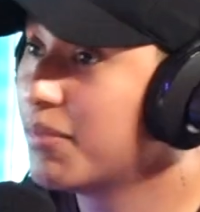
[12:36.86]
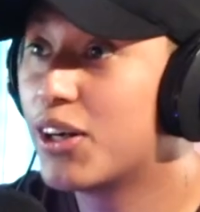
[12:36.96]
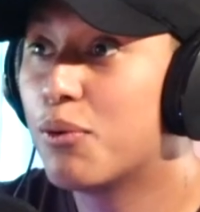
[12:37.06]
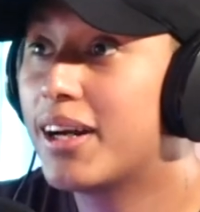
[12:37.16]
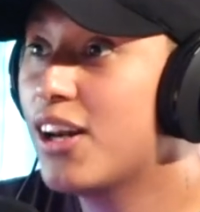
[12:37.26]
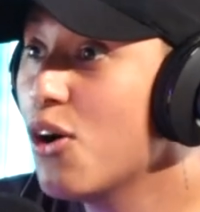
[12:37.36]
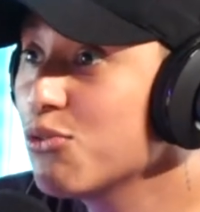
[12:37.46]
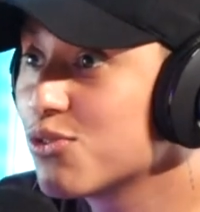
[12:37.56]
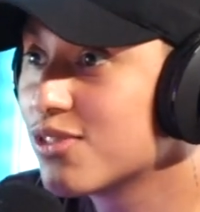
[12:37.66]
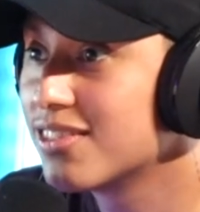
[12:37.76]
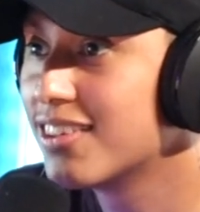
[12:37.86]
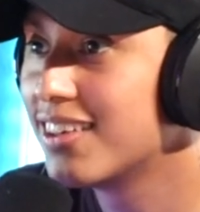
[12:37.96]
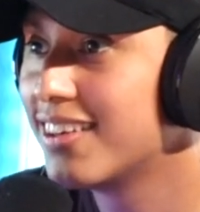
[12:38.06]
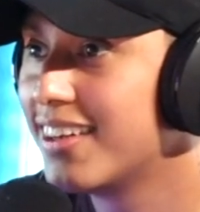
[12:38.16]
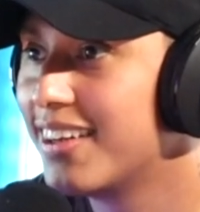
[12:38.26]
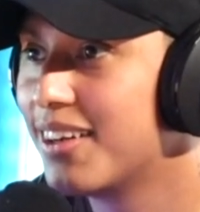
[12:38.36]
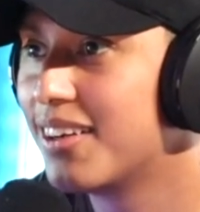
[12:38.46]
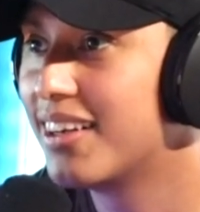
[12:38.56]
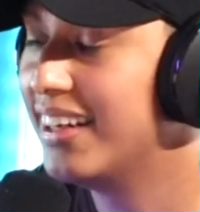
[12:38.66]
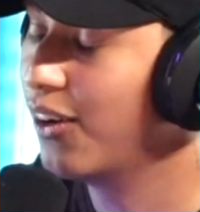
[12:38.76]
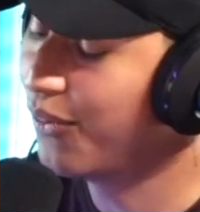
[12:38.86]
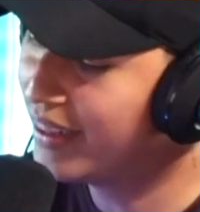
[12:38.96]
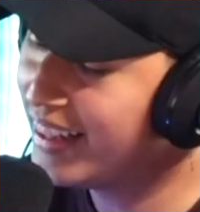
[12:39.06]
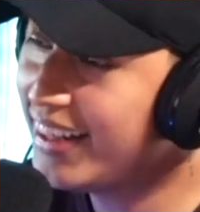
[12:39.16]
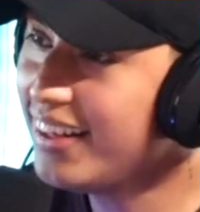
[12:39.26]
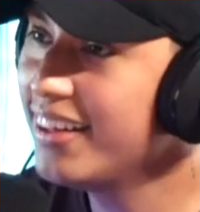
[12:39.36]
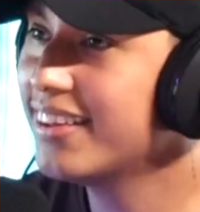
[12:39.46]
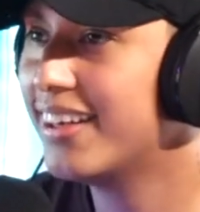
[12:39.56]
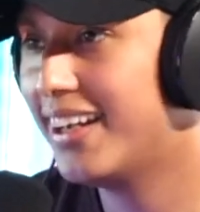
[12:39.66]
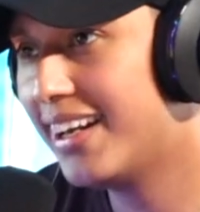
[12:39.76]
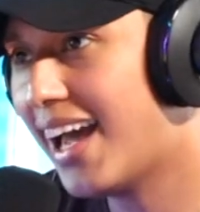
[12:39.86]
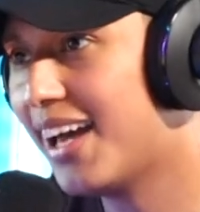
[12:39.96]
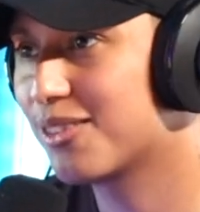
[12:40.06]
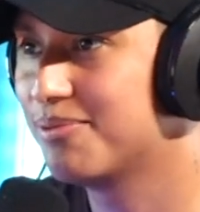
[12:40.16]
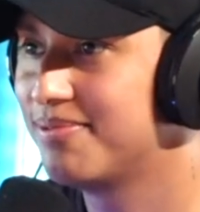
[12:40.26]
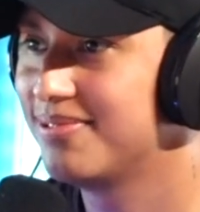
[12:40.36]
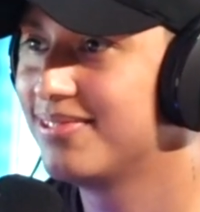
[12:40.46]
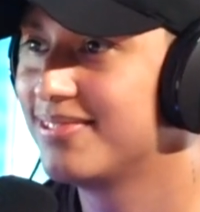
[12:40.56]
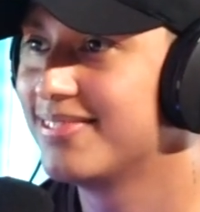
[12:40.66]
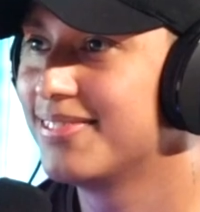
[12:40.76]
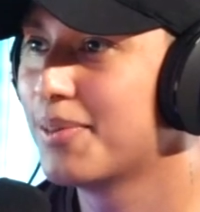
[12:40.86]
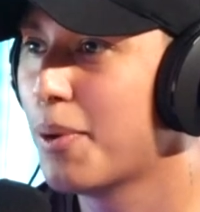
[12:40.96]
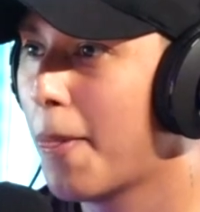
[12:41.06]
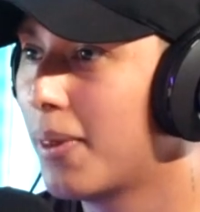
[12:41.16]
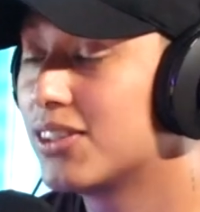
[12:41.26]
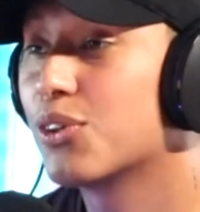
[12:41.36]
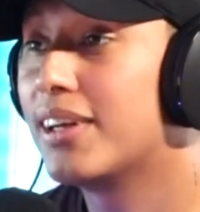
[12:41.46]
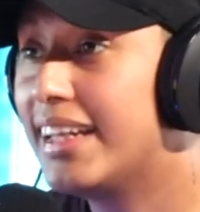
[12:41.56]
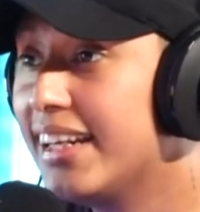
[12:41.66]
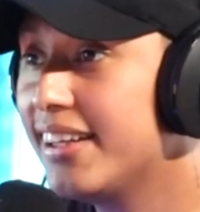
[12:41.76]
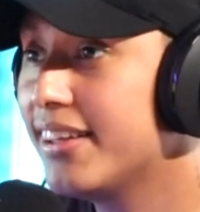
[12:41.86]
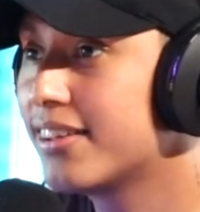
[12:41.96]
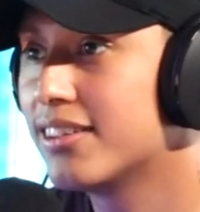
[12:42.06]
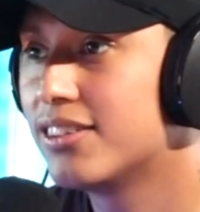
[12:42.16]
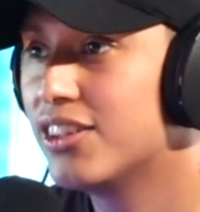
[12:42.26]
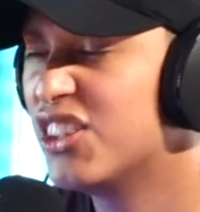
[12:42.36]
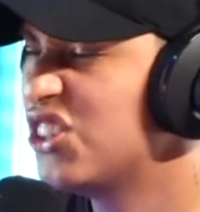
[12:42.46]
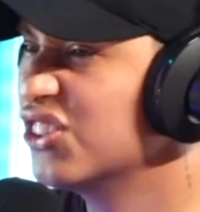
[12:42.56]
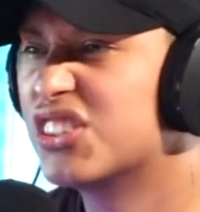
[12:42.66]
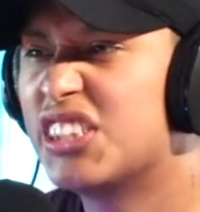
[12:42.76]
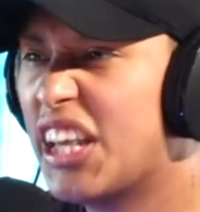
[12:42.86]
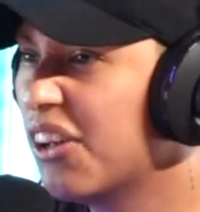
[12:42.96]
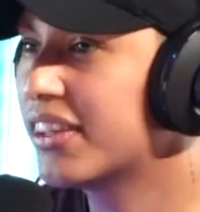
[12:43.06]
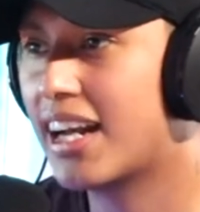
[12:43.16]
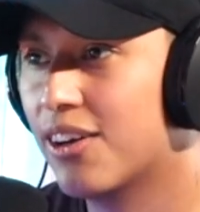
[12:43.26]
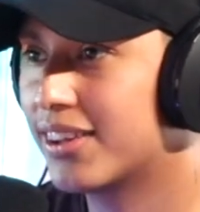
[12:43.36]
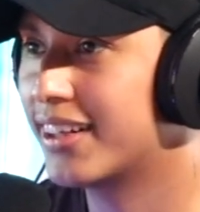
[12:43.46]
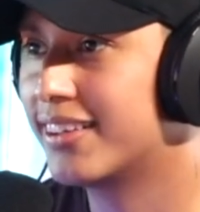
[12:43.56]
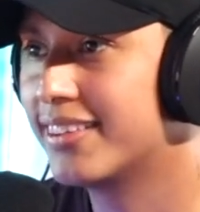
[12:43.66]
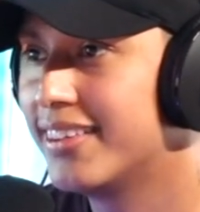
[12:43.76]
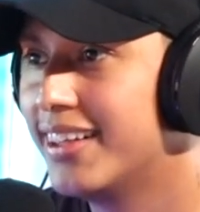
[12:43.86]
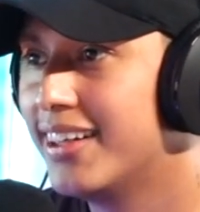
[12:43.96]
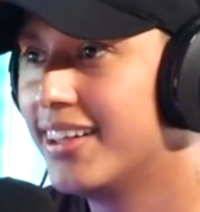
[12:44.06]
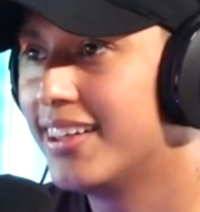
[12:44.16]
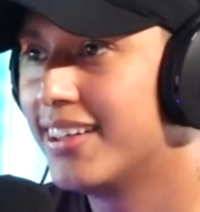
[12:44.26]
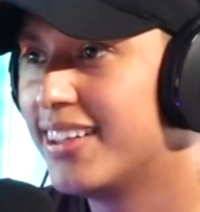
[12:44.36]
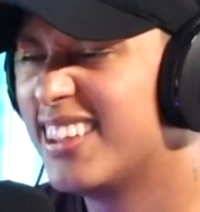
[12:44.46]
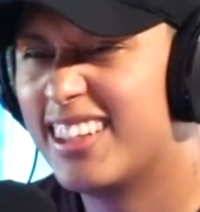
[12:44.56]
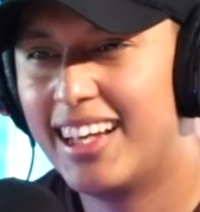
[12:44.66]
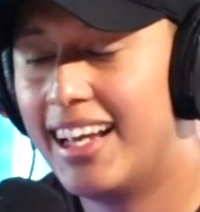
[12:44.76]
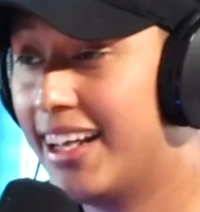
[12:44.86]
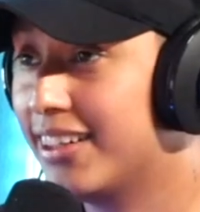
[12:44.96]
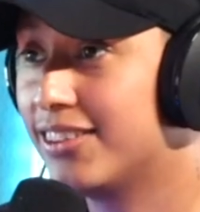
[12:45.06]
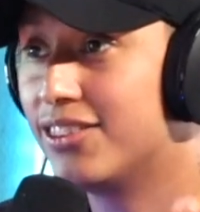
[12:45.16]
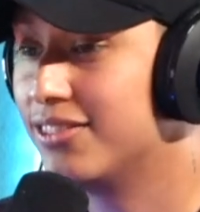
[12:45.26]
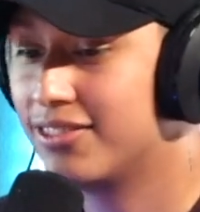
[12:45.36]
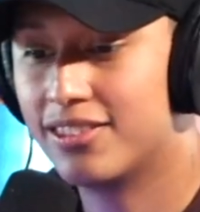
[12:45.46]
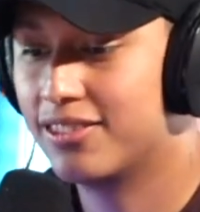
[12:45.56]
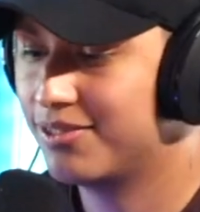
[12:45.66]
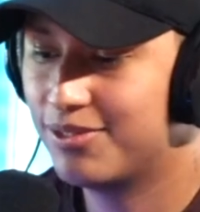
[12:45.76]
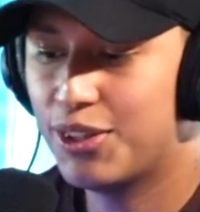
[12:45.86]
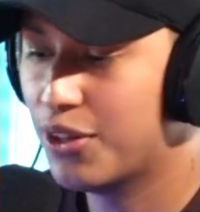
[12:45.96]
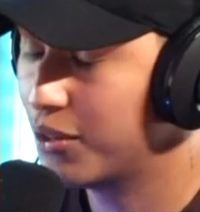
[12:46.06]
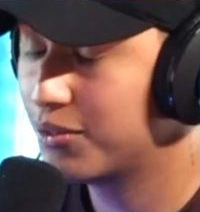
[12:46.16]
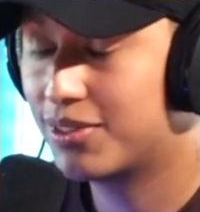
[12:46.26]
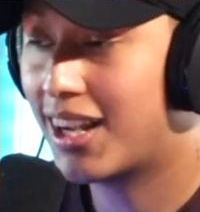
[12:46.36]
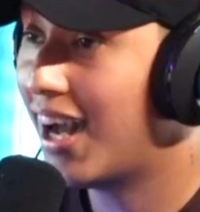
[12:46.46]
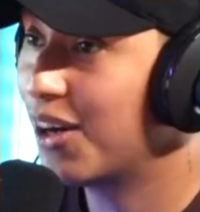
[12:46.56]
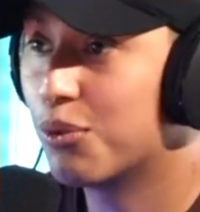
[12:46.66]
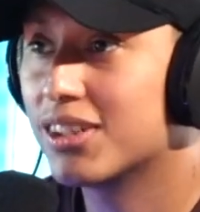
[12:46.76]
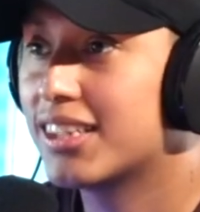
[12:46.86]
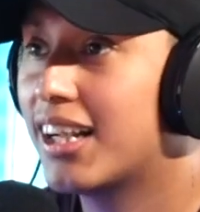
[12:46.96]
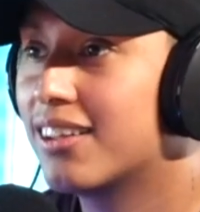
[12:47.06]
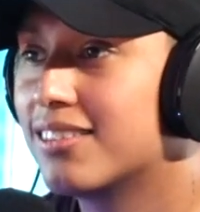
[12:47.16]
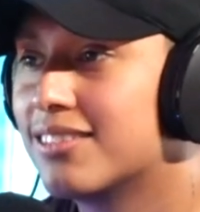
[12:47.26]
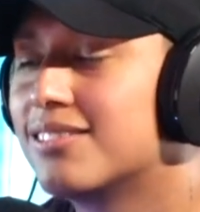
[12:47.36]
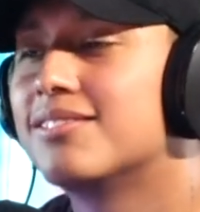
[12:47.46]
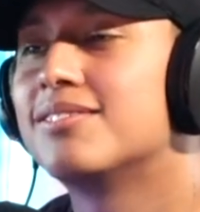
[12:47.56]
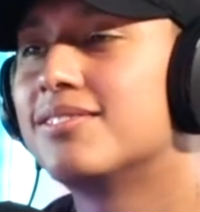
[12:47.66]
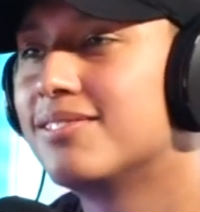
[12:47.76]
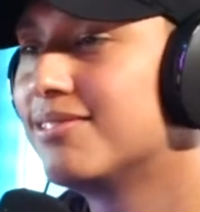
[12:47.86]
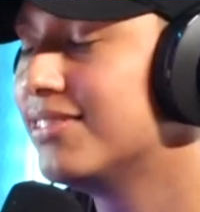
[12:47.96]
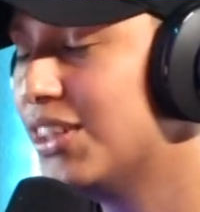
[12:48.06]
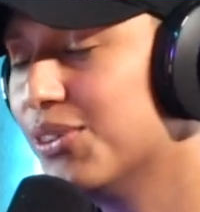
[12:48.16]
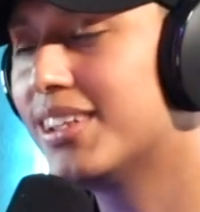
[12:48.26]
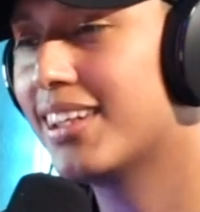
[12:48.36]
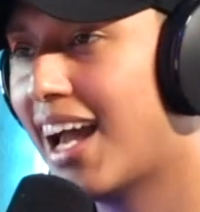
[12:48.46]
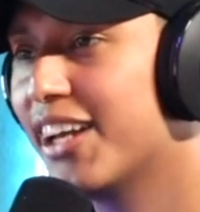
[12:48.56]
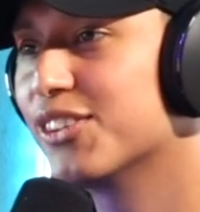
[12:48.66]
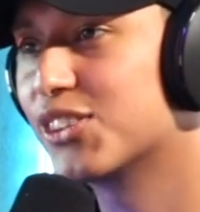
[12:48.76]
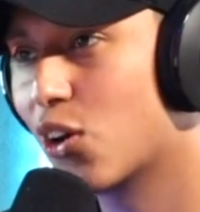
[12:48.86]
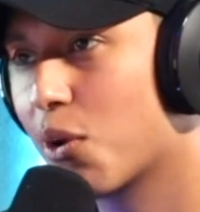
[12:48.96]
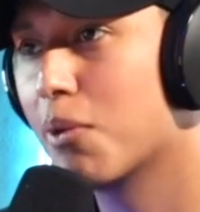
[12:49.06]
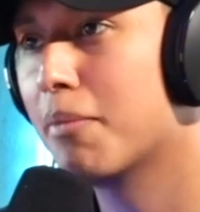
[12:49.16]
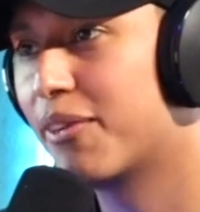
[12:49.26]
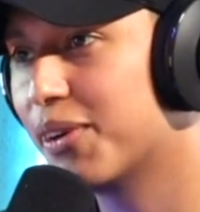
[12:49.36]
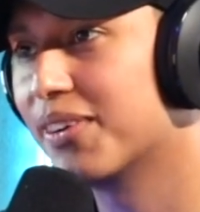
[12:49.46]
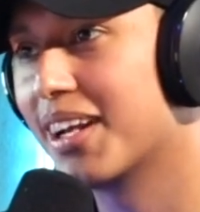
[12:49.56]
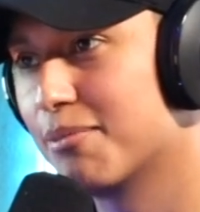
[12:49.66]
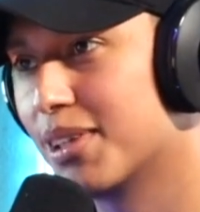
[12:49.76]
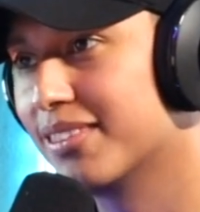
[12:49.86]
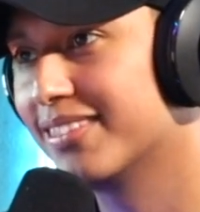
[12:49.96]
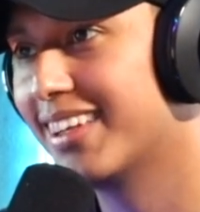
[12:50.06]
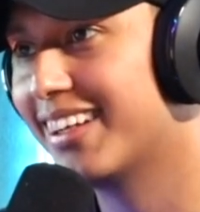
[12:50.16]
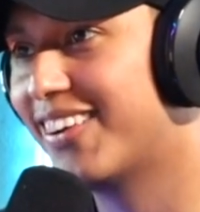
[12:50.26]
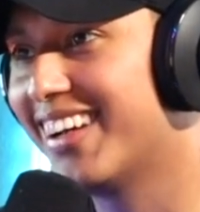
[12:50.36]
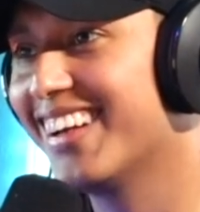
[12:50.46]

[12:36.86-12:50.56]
but nobody knows. Only Lilith and Adam. So Lilith just yelled it out there. Mm-hmm. And, you know, God was like, you did not just call me by my real name, bro. Like,